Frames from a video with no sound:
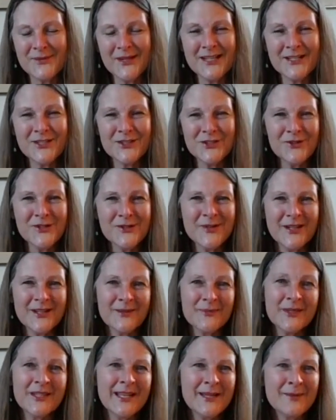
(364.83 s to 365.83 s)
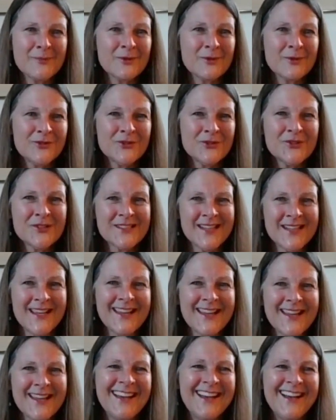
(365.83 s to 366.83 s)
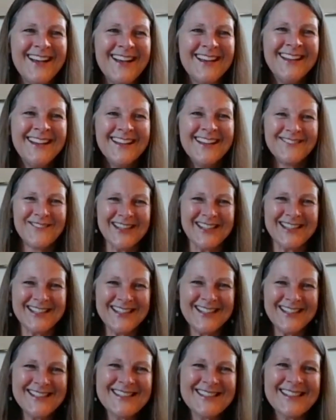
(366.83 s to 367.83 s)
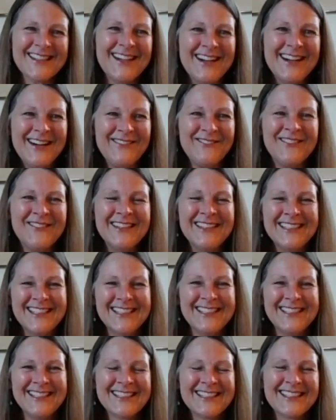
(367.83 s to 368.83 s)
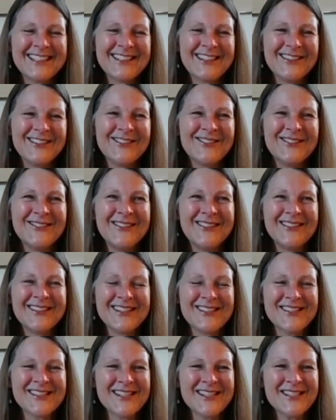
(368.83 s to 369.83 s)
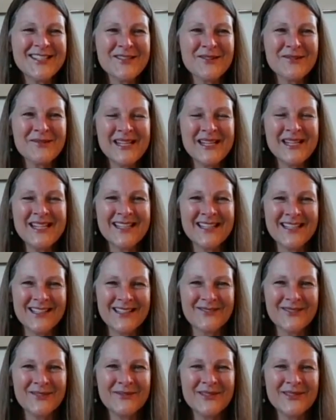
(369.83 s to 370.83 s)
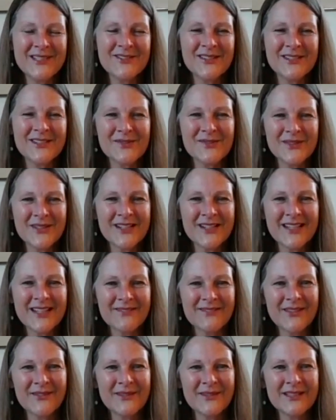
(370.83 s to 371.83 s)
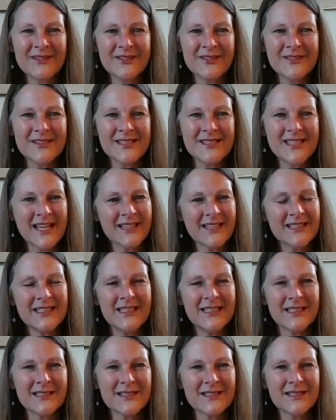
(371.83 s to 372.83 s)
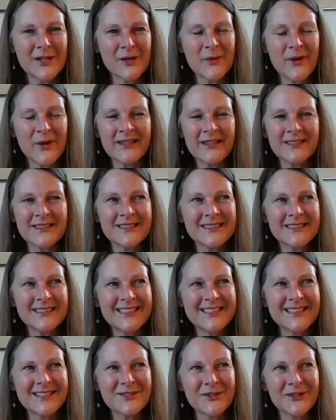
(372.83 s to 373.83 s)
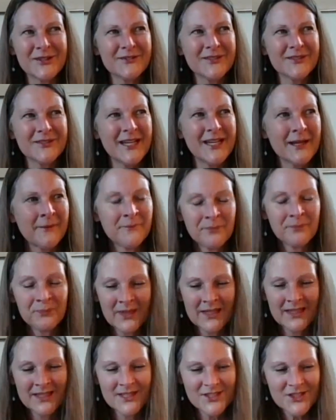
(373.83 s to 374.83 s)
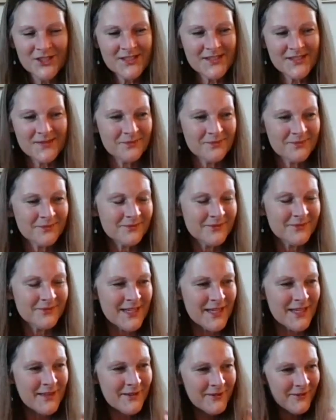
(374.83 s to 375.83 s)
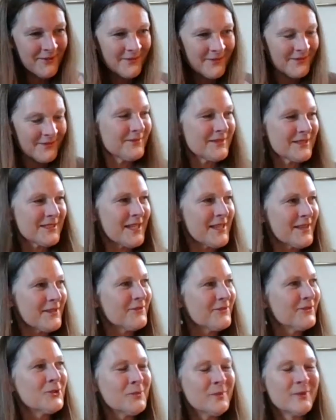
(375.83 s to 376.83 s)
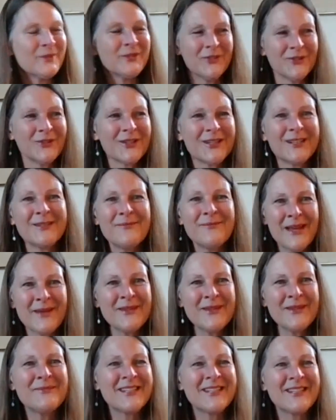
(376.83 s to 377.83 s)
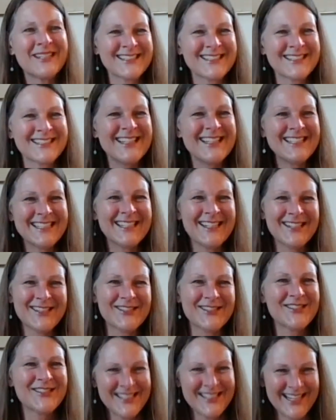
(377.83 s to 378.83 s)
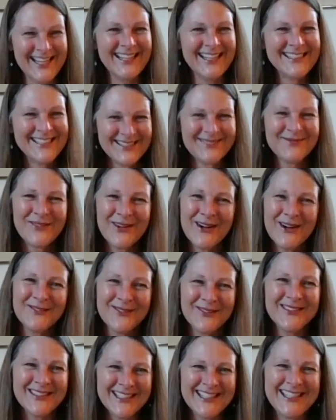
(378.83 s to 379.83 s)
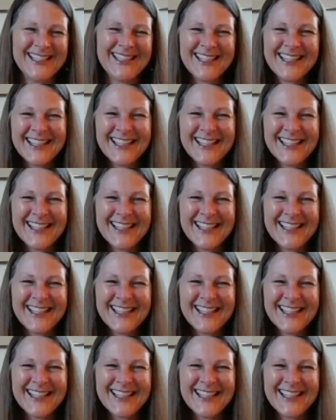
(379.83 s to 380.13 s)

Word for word: but I joke about it being April Fool's Day because, you know, there's such an awakening when we do this work and when we learn the technique and start practicing. It's sort of like, geez, was I the fool before? Maybe because I didn't understand, probably.